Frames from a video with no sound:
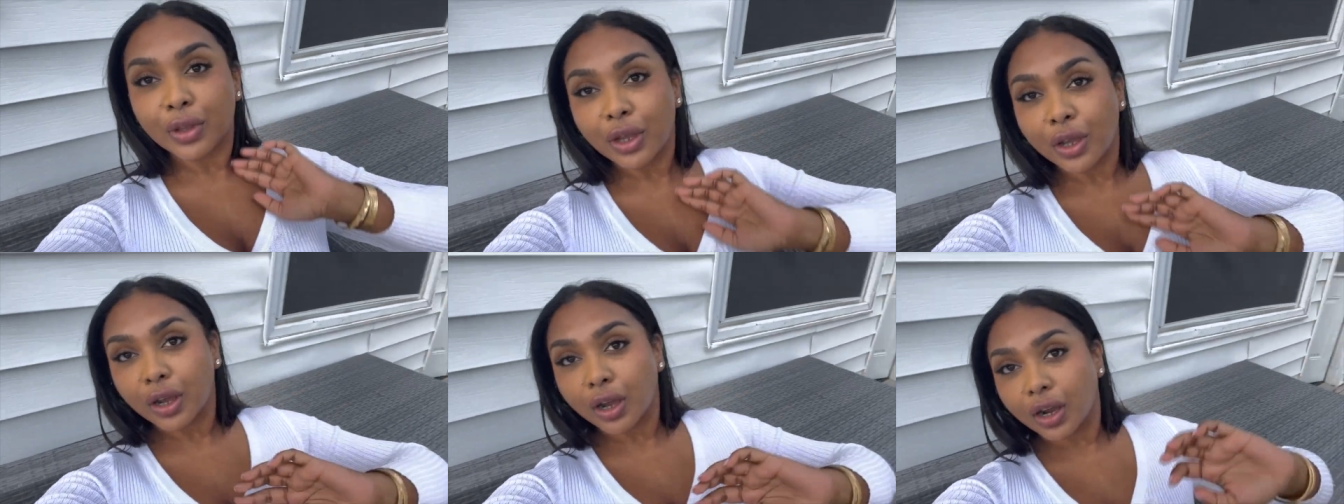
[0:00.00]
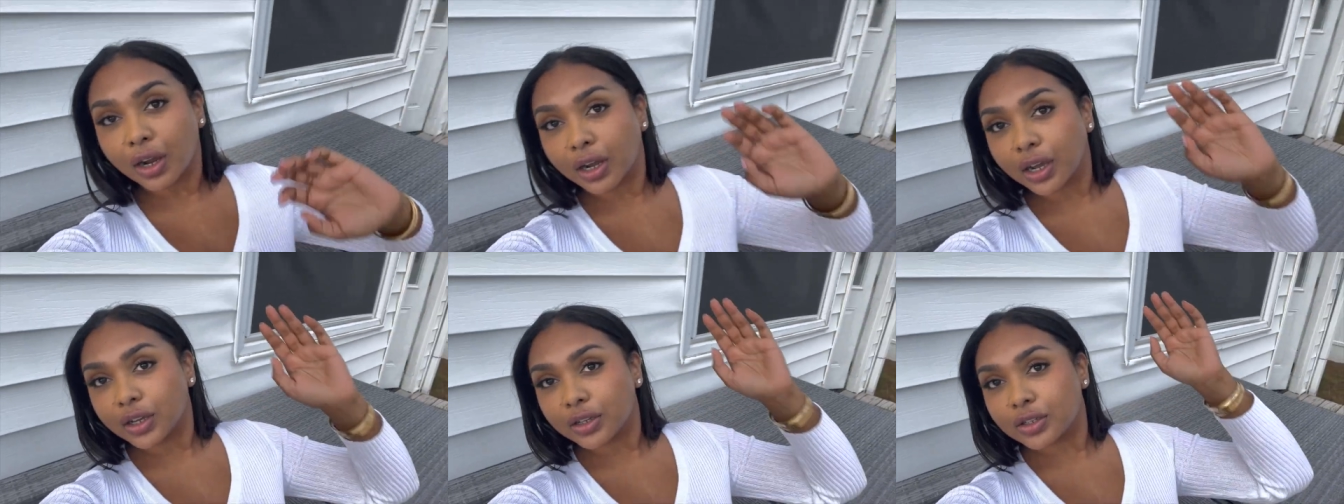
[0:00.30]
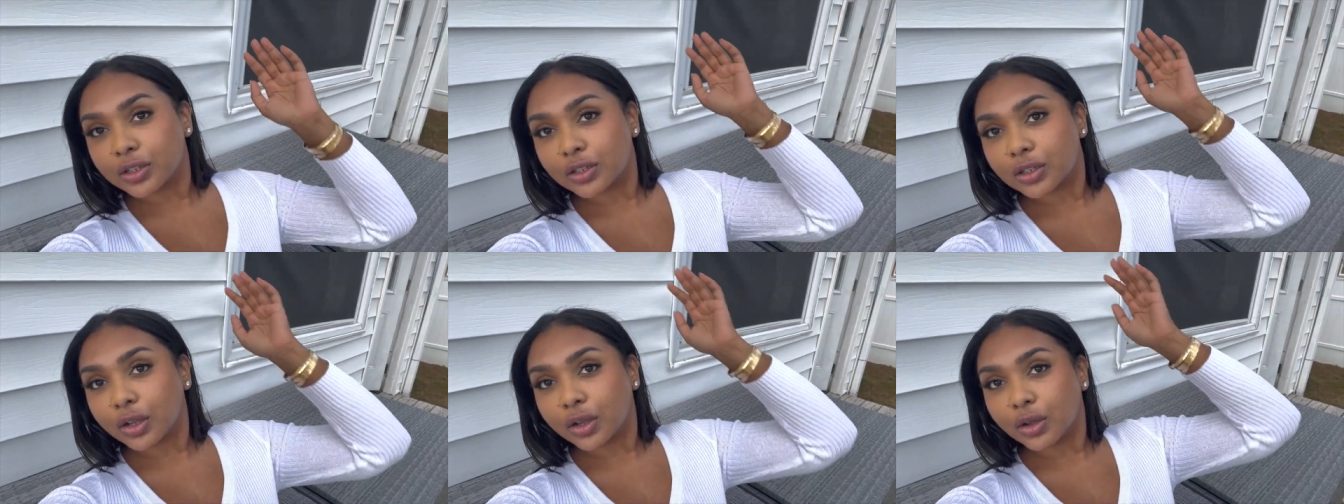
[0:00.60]
Alright guys,
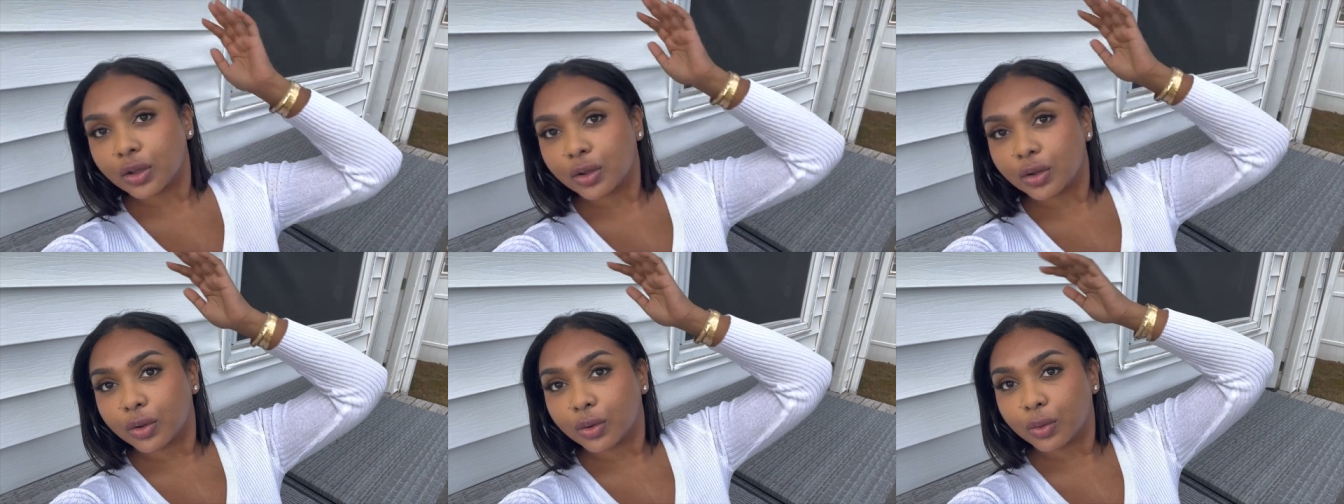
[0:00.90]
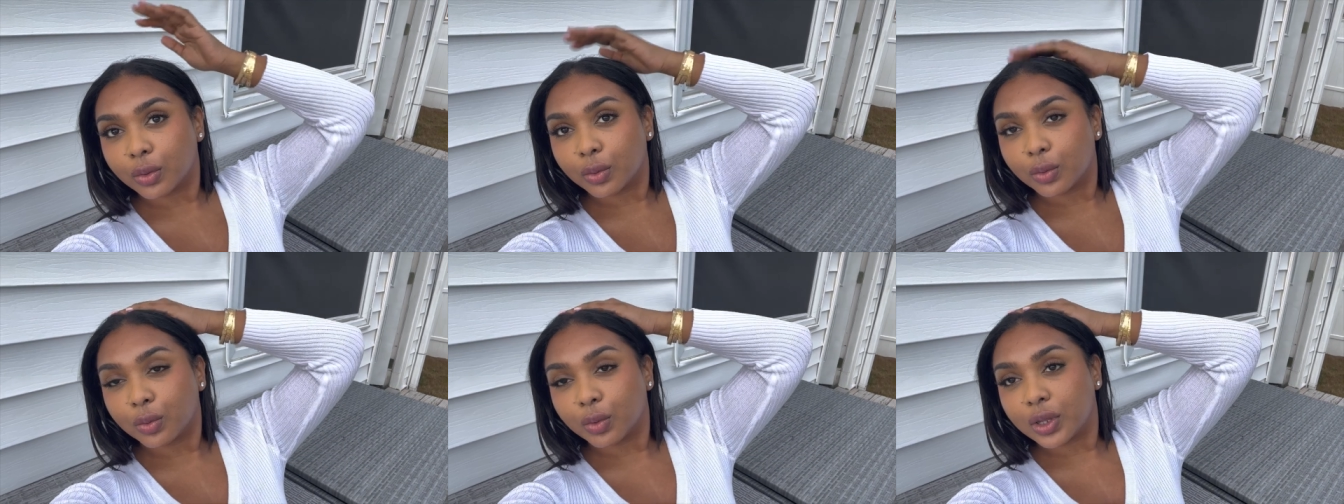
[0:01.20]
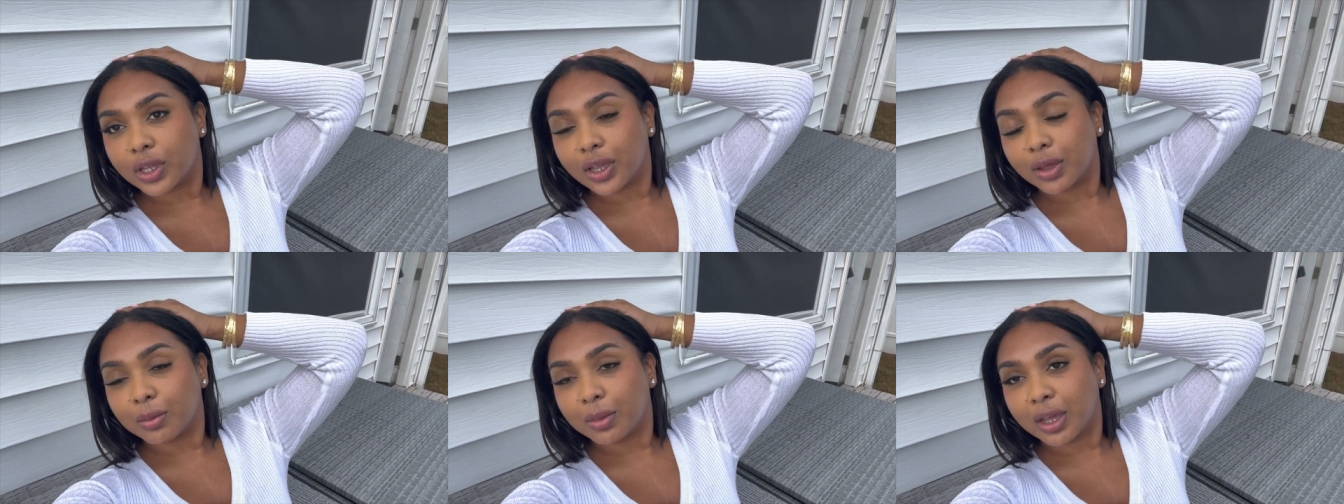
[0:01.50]
so we
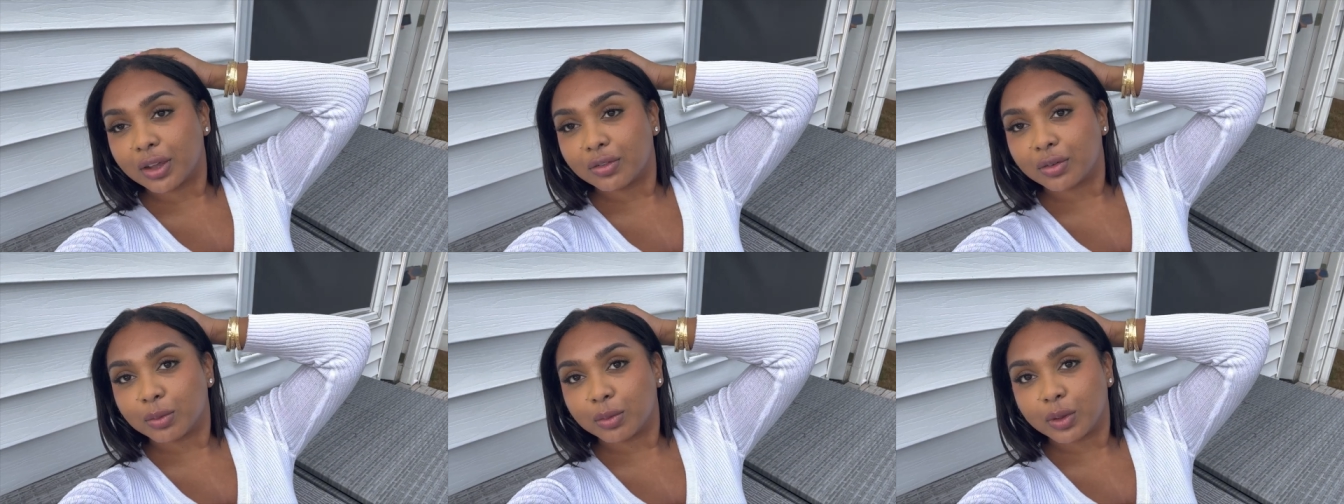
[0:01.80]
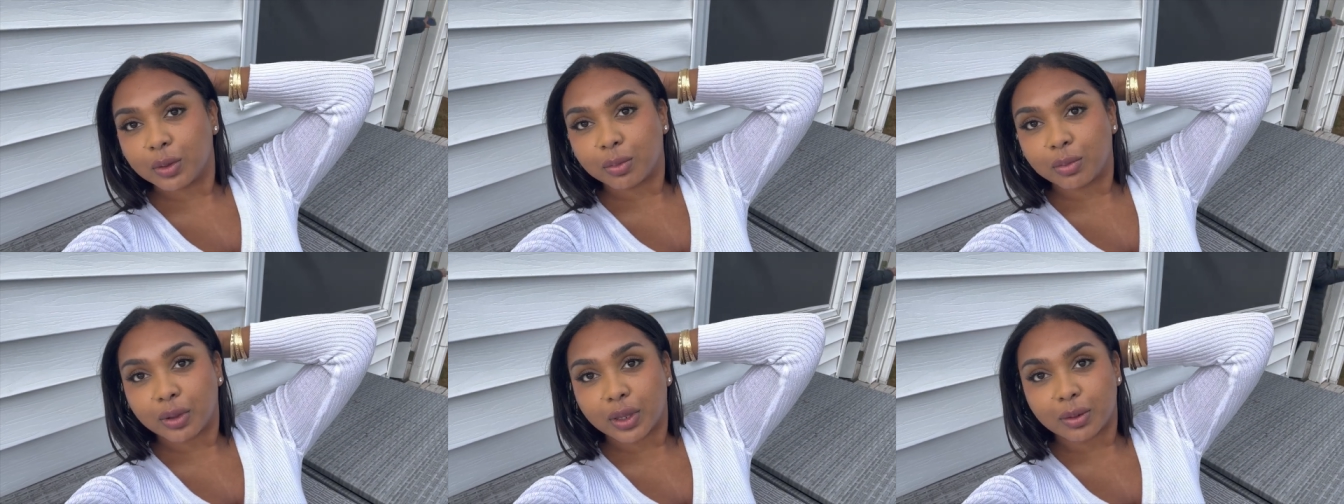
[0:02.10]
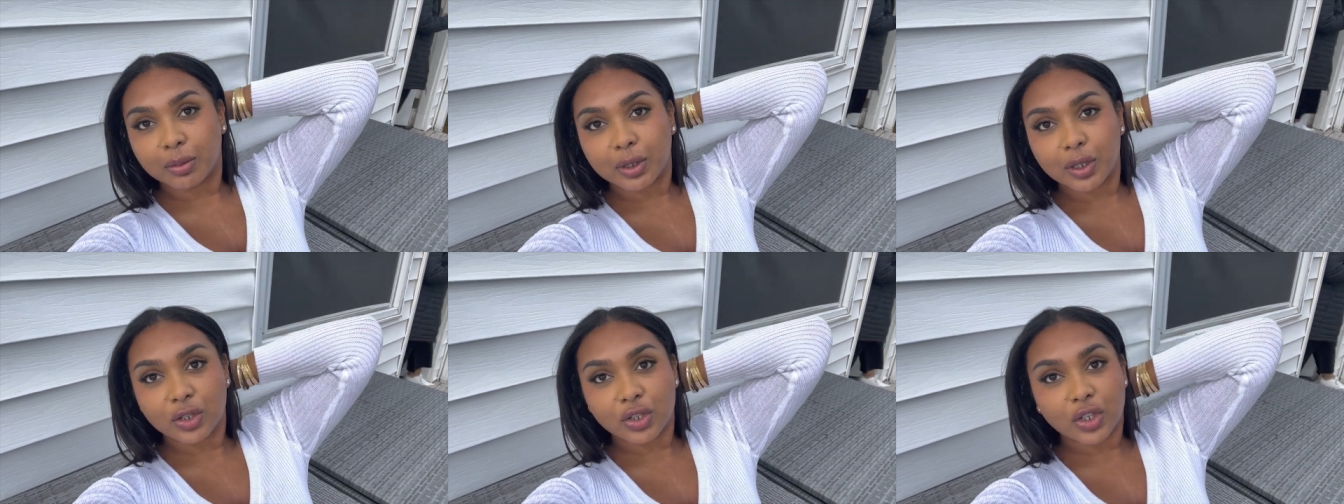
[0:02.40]
came back from the
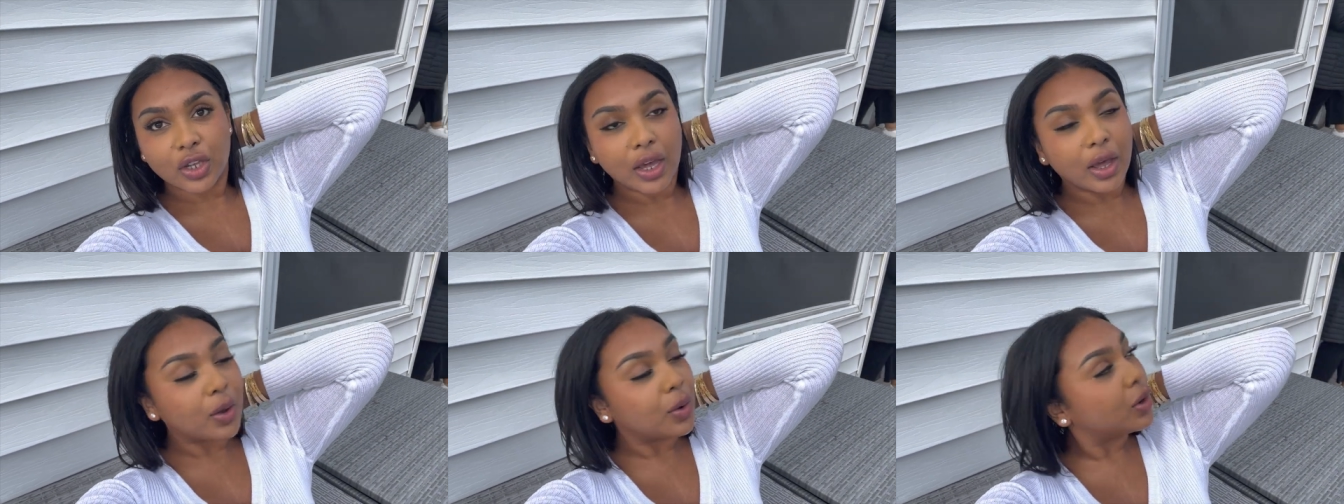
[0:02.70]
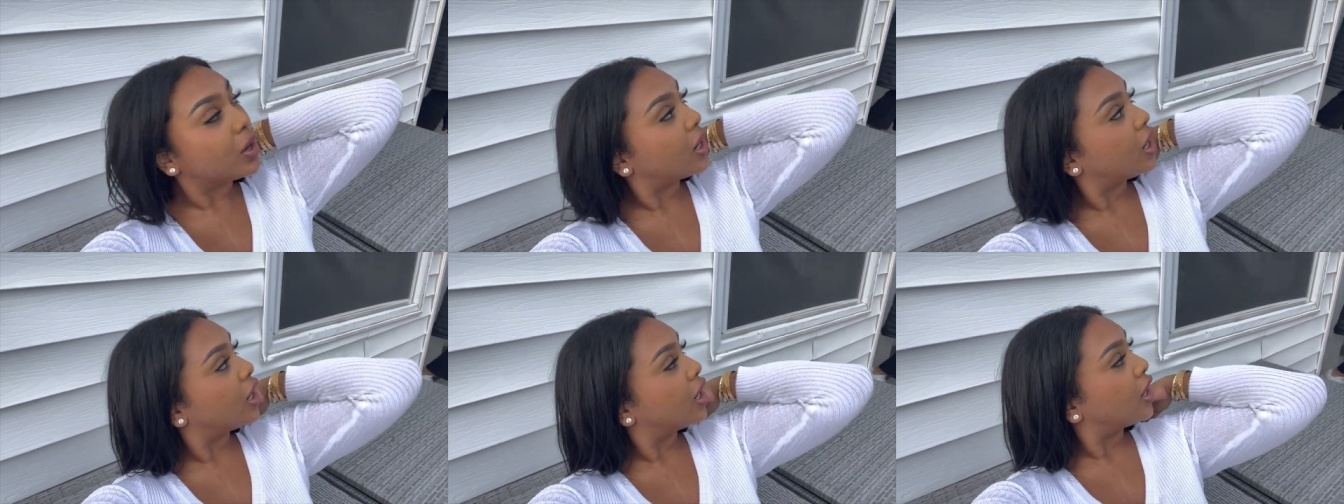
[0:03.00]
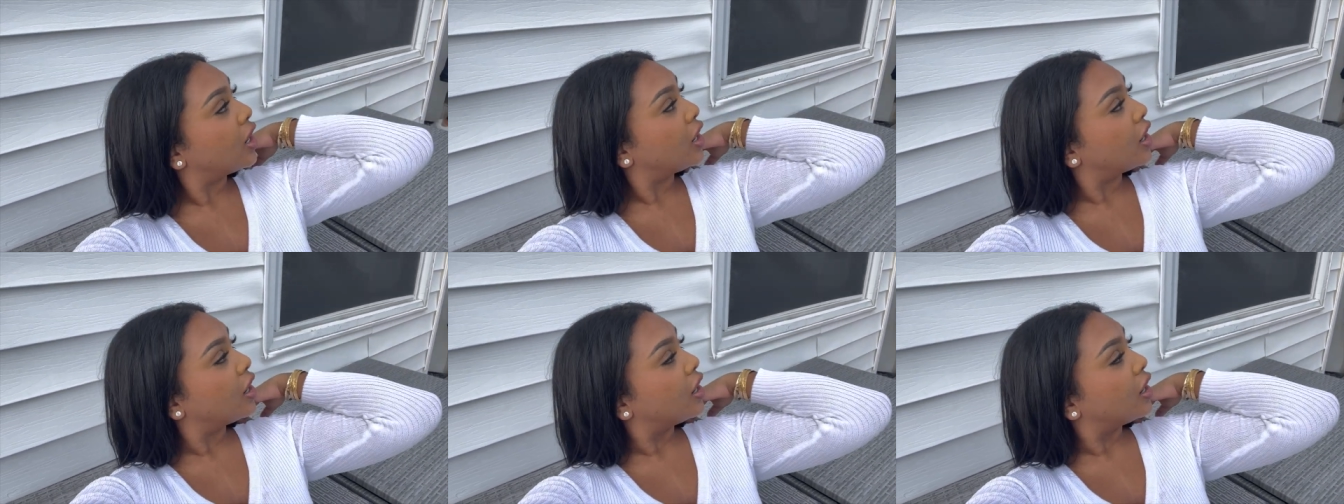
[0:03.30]
baby shower.